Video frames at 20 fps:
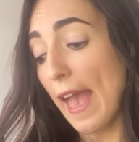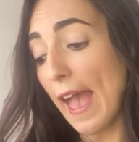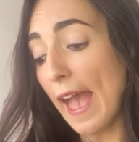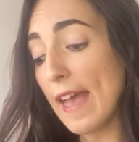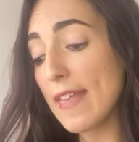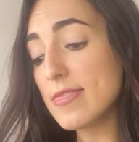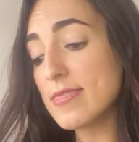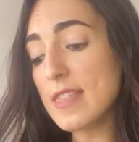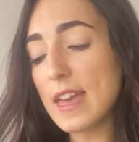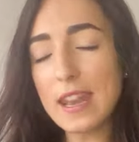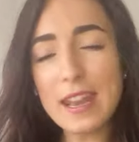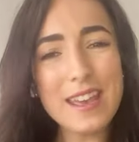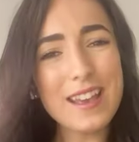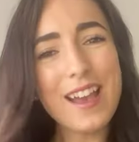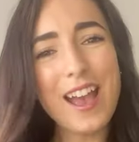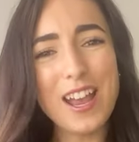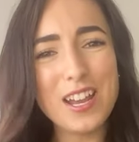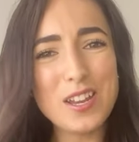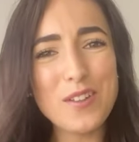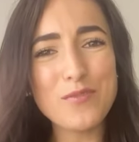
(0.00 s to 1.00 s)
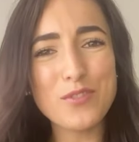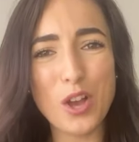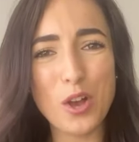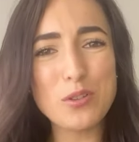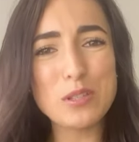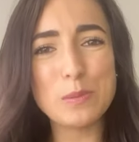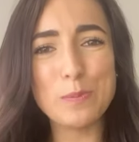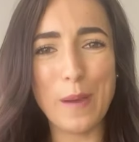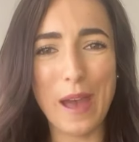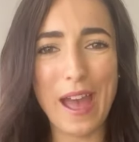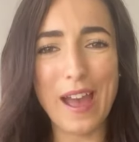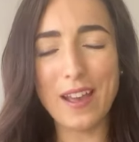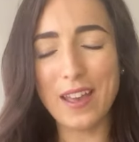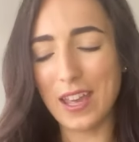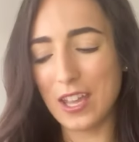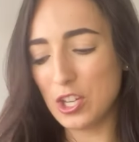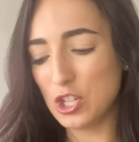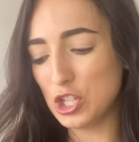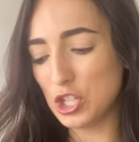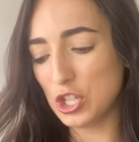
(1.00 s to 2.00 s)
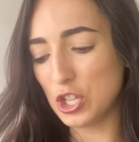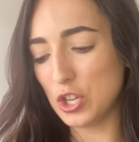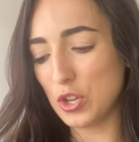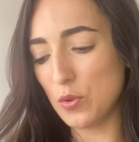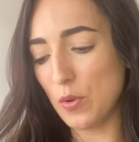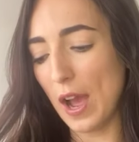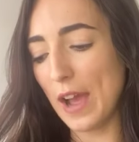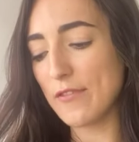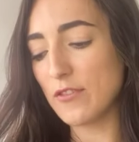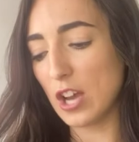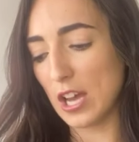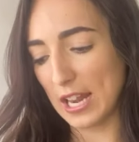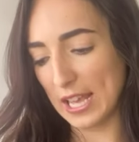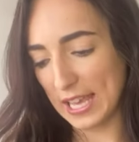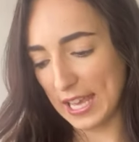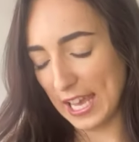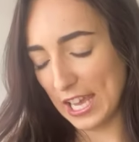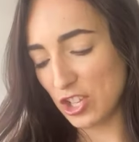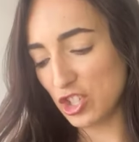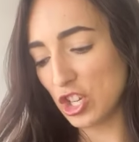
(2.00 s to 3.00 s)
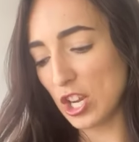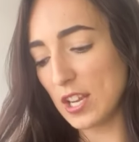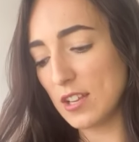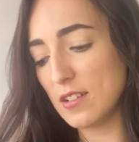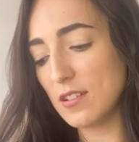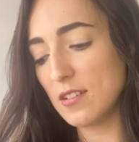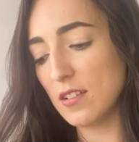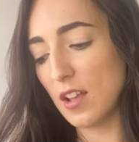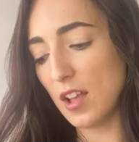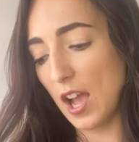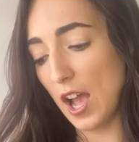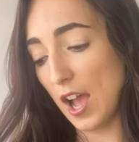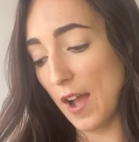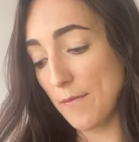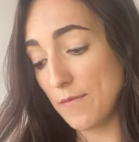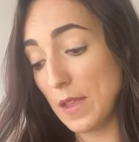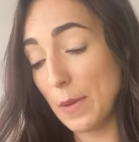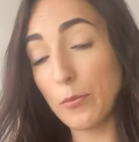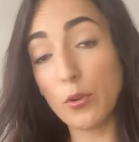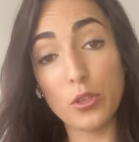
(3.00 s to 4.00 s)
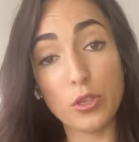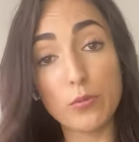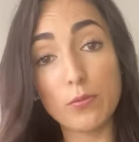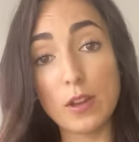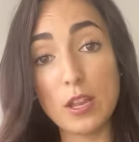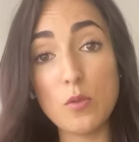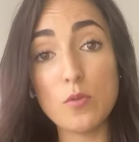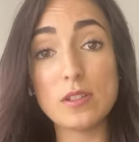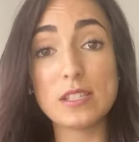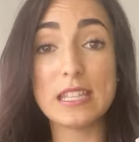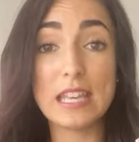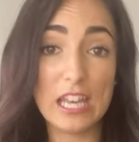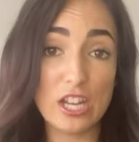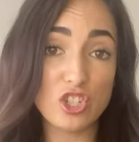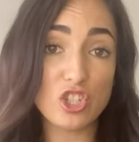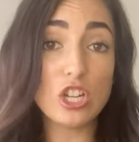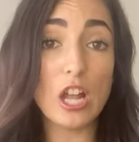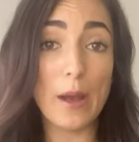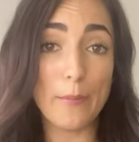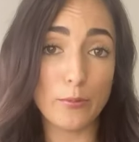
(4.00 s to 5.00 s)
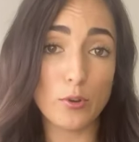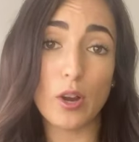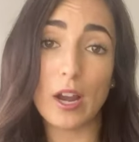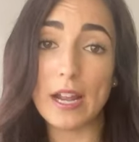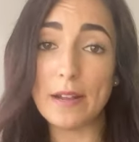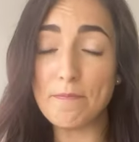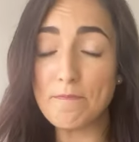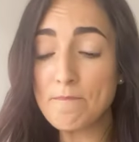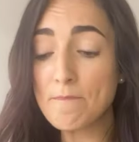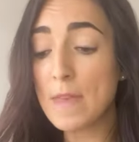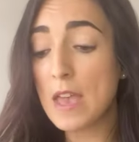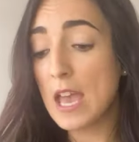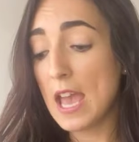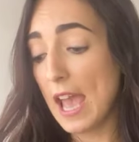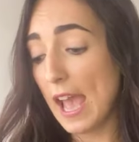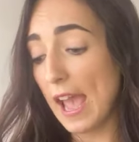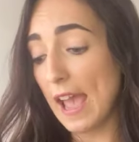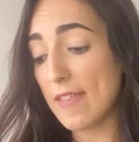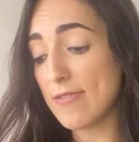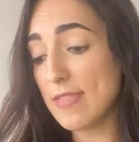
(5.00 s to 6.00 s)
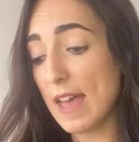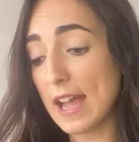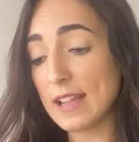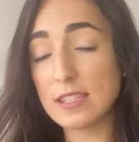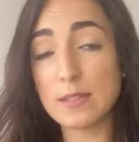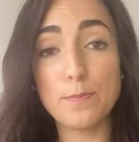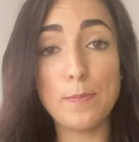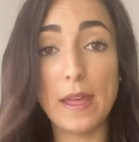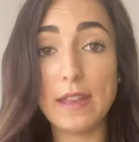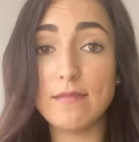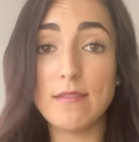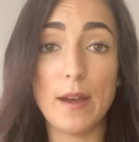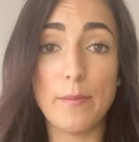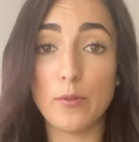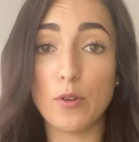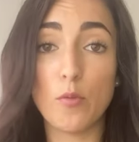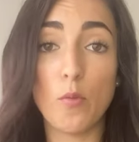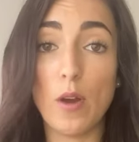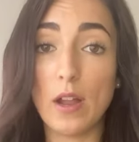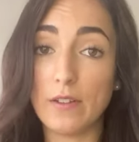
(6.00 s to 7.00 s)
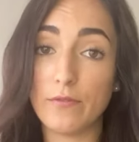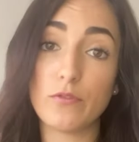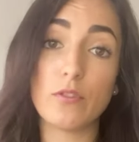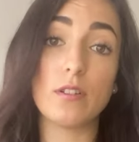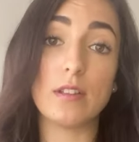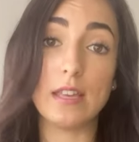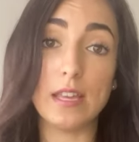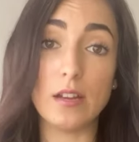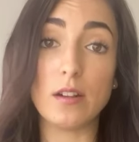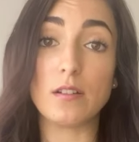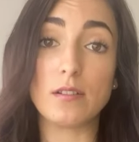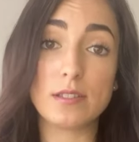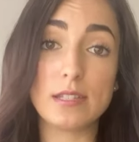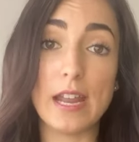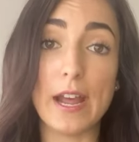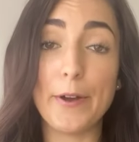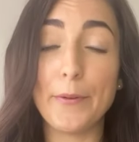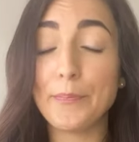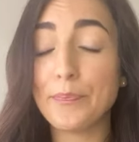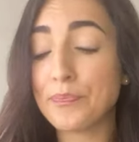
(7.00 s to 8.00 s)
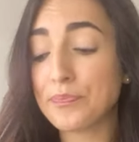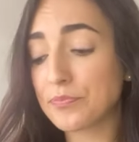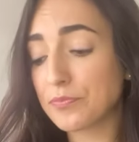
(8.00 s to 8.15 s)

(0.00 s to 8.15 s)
And then it kind of goes back into I've got a kitchen. Number three was kitchen upgrade, and that's been number one for years now.